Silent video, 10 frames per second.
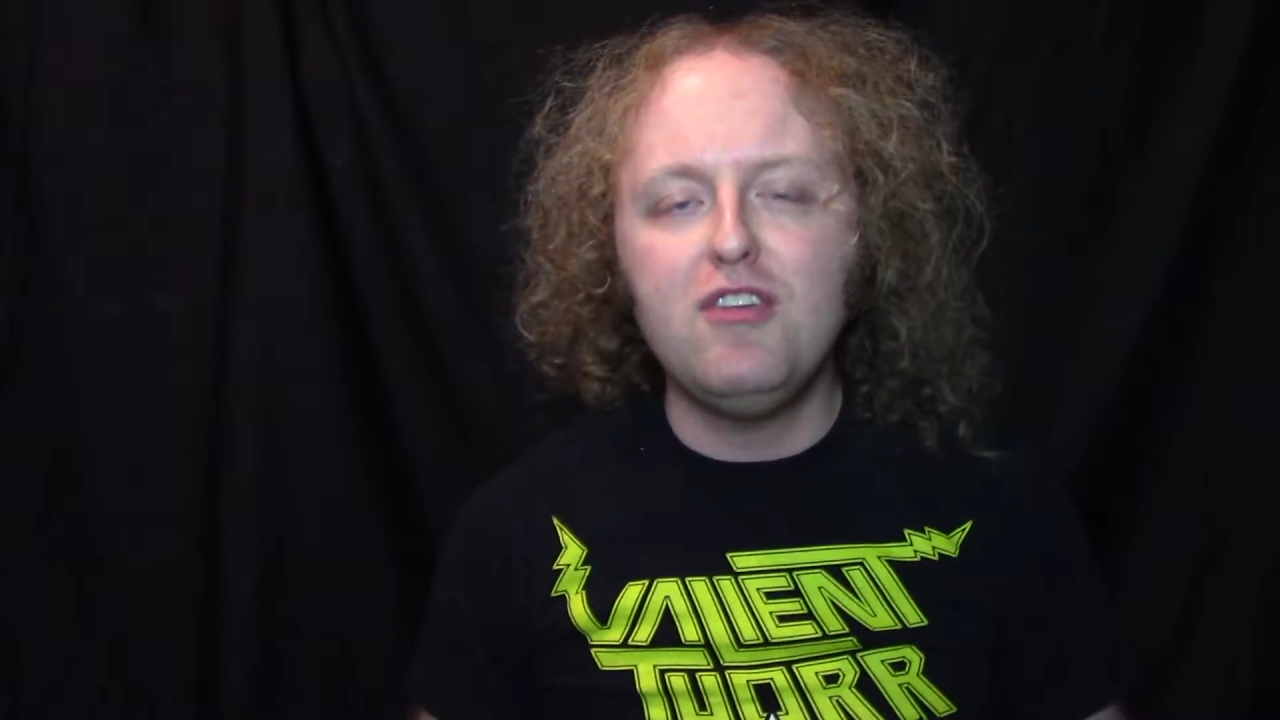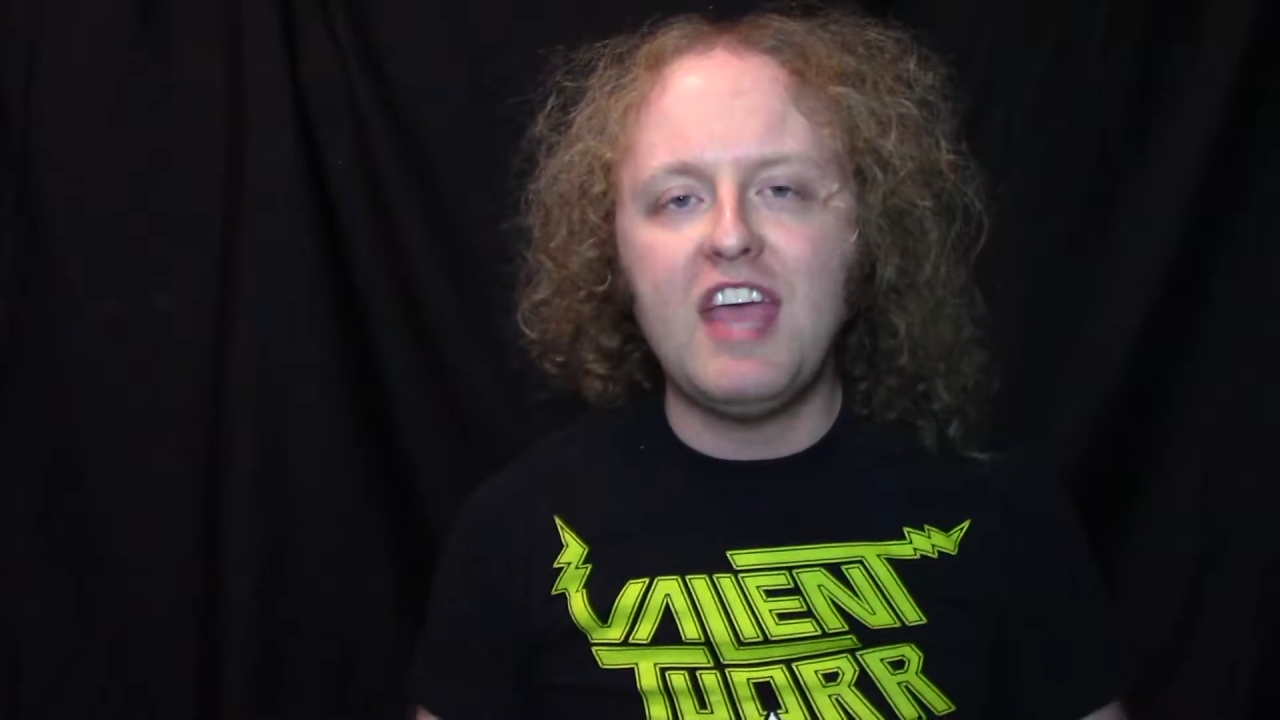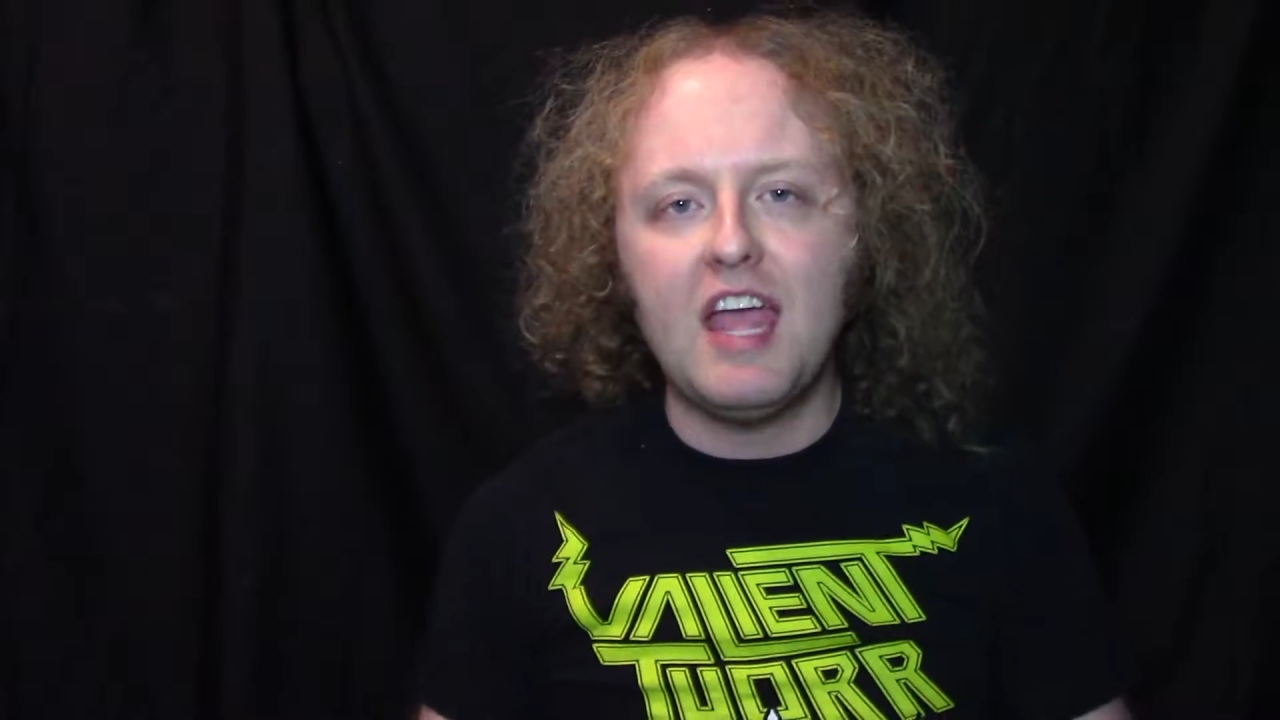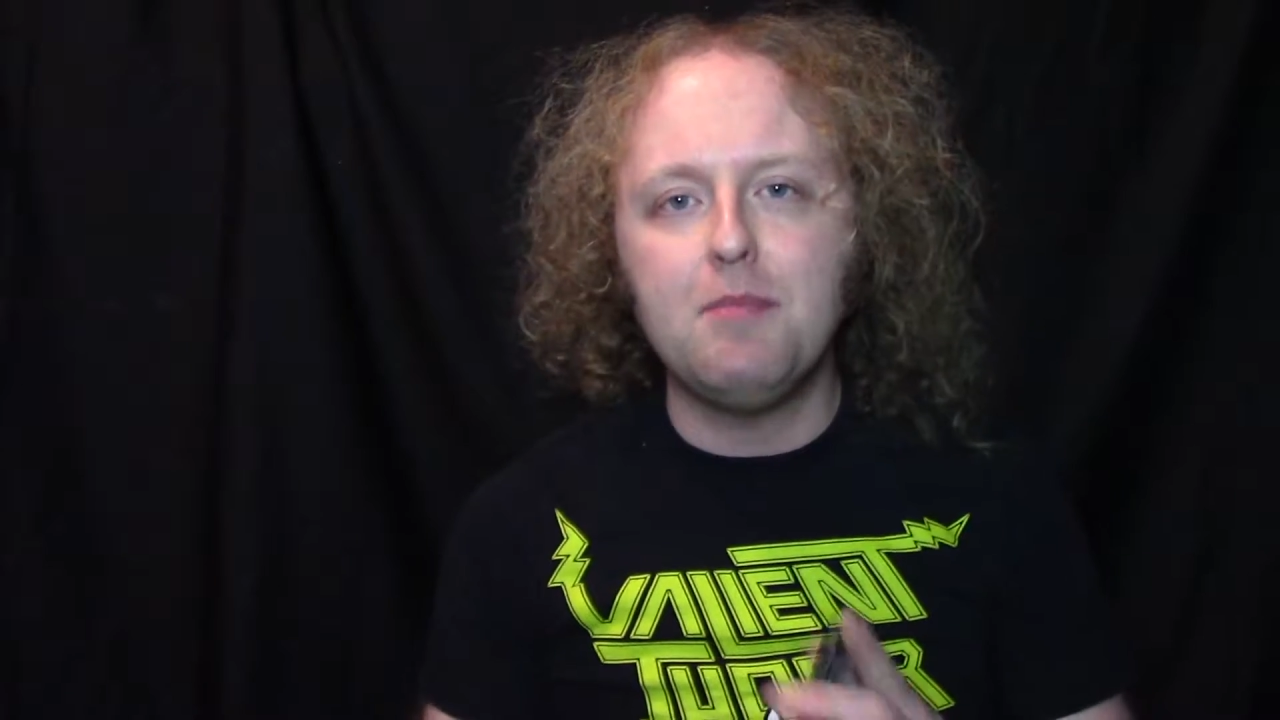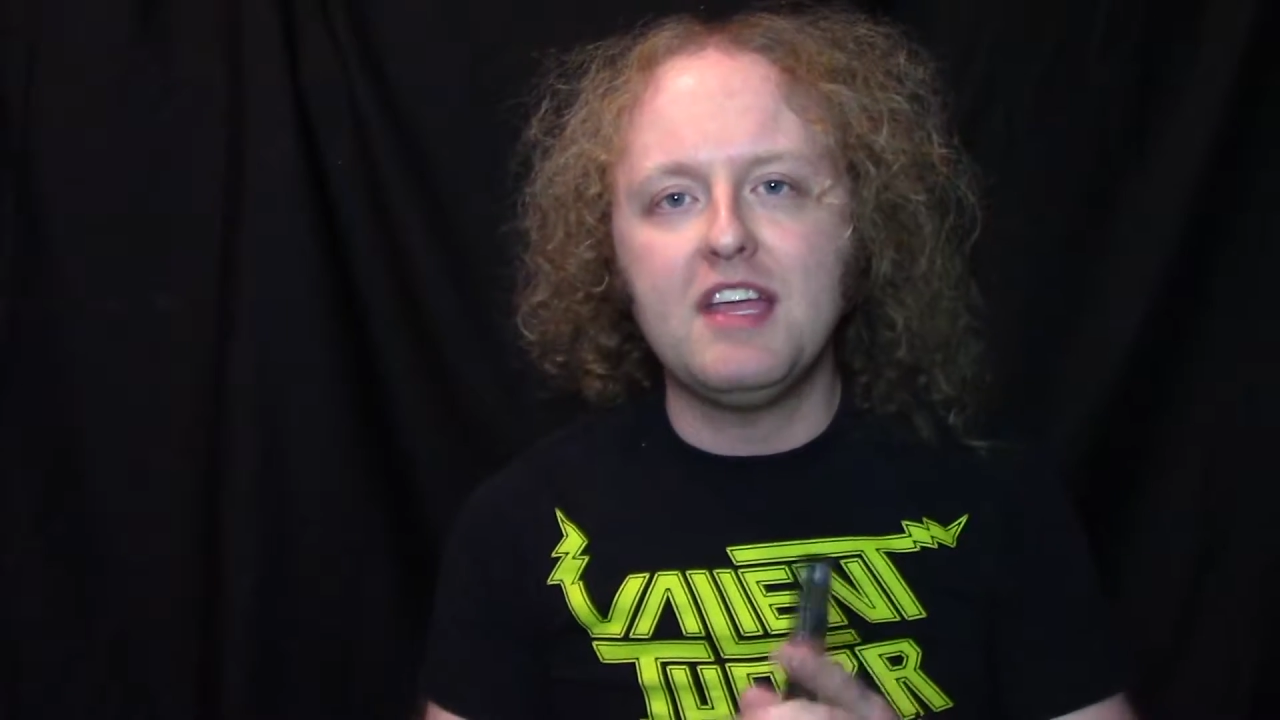new
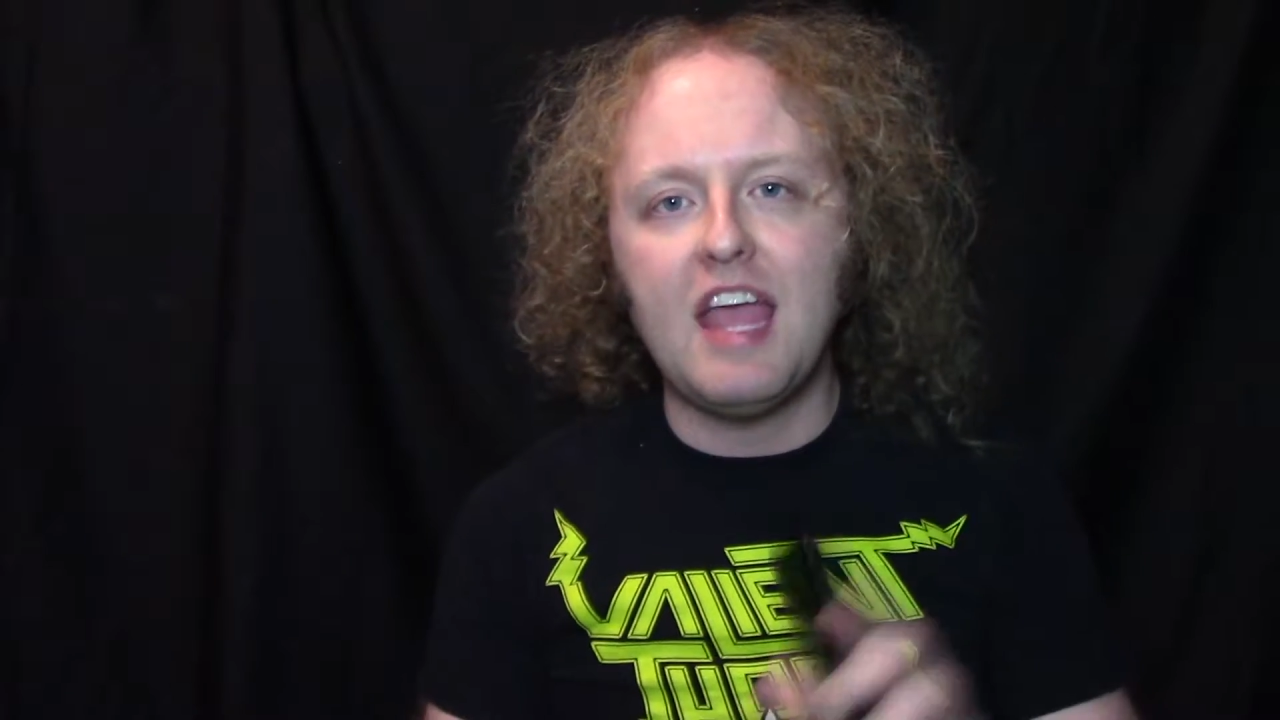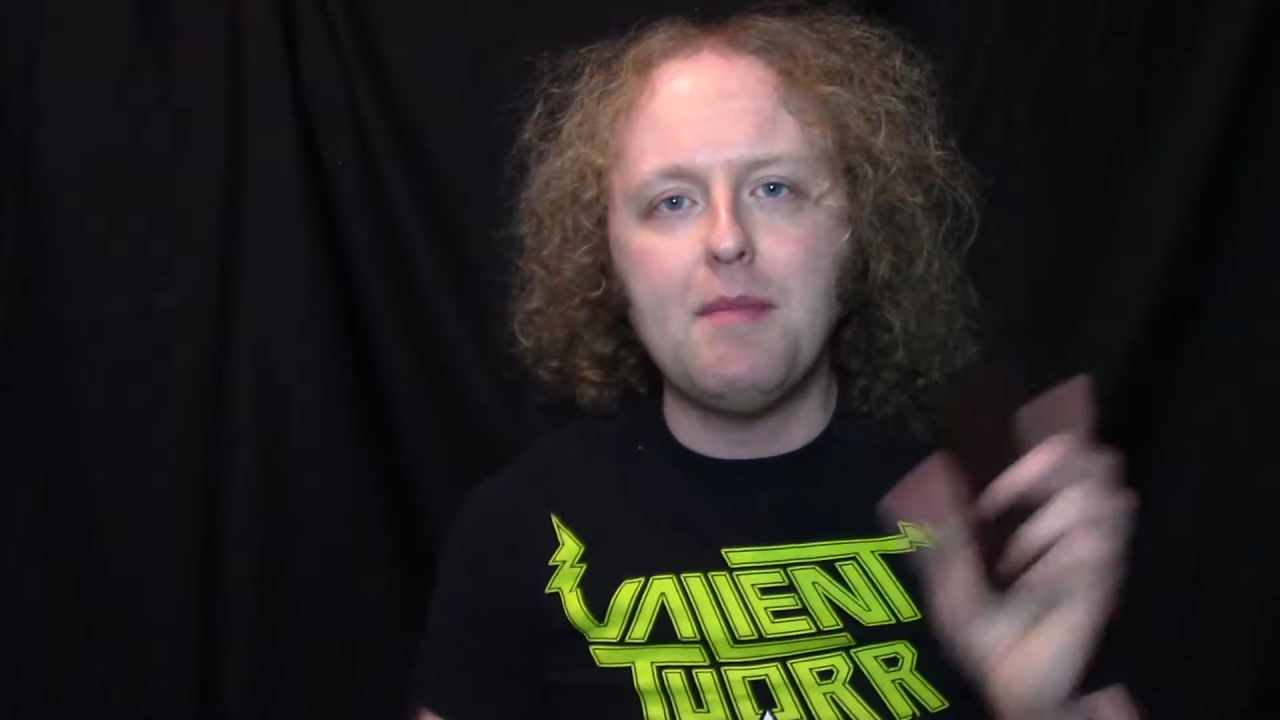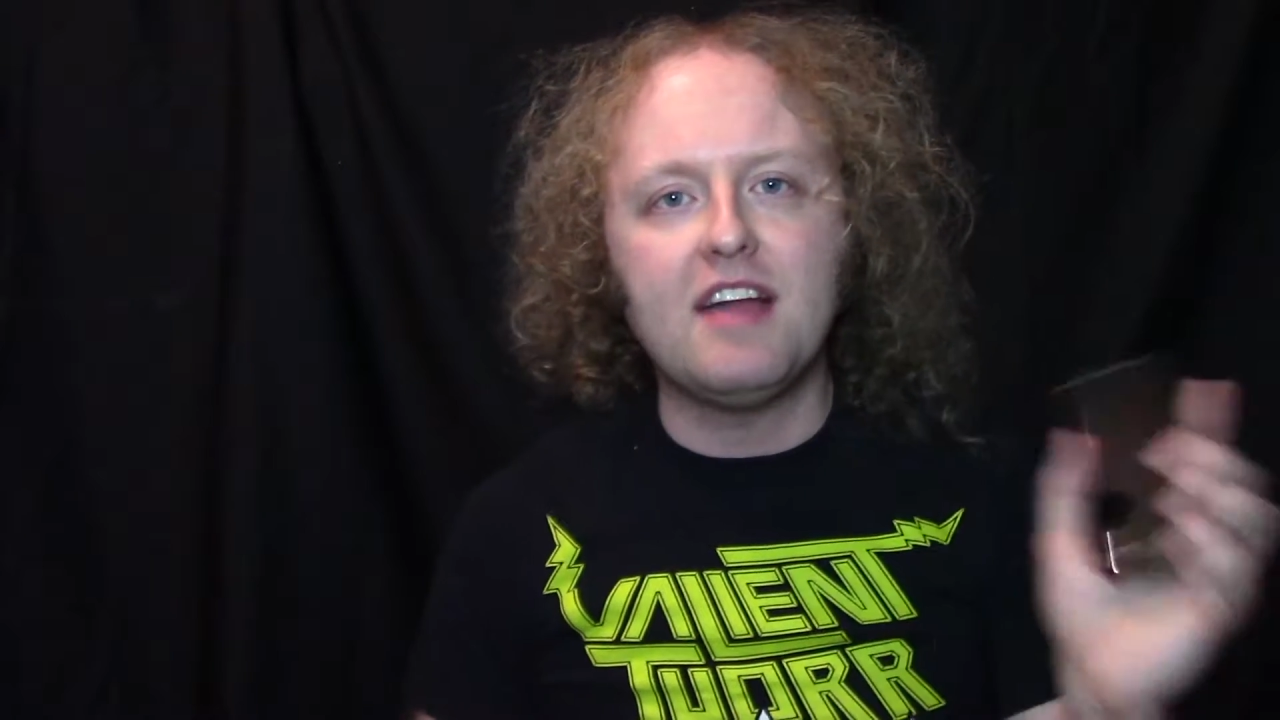game that came